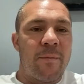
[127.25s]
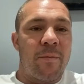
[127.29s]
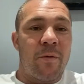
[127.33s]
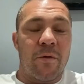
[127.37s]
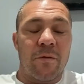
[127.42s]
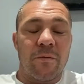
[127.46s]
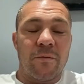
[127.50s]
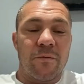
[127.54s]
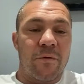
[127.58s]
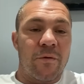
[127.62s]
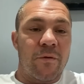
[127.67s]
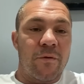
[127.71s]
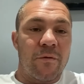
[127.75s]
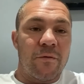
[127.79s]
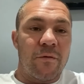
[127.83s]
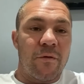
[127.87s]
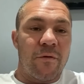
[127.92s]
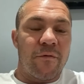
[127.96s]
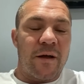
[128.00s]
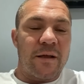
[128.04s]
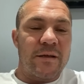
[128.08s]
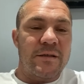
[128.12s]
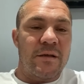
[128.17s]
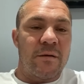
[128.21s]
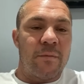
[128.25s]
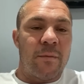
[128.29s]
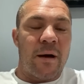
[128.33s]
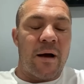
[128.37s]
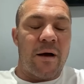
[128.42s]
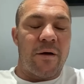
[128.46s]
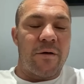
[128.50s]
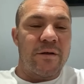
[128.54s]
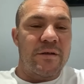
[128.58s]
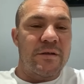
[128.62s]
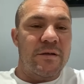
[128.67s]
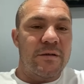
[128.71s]
But the, the fact of the
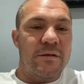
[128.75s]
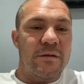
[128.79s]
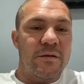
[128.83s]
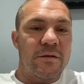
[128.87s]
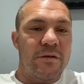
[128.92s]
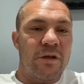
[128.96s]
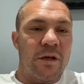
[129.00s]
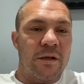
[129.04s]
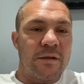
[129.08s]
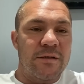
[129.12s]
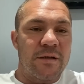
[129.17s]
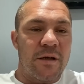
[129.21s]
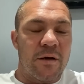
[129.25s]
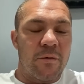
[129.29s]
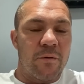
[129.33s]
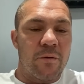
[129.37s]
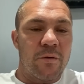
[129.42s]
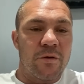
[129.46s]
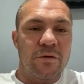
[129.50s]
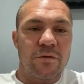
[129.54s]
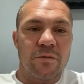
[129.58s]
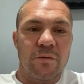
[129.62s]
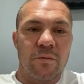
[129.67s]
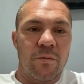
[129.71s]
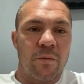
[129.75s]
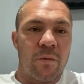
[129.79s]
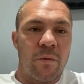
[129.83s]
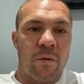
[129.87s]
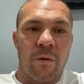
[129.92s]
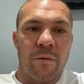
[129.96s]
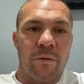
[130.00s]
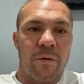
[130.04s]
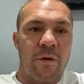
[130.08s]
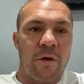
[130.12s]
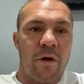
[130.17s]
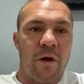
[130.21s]
matter is, Chantelle was
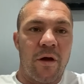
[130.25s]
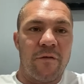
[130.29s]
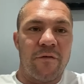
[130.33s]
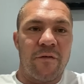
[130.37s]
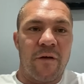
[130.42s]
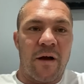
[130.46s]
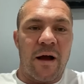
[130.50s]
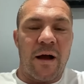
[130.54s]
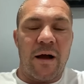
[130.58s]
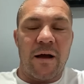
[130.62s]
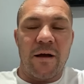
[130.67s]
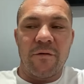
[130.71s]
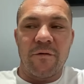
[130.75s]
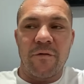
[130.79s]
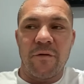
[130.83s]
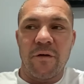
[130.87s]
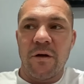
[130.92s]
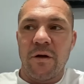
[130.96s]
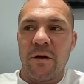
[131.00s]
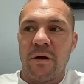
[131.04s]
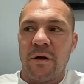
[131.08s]
one thirty five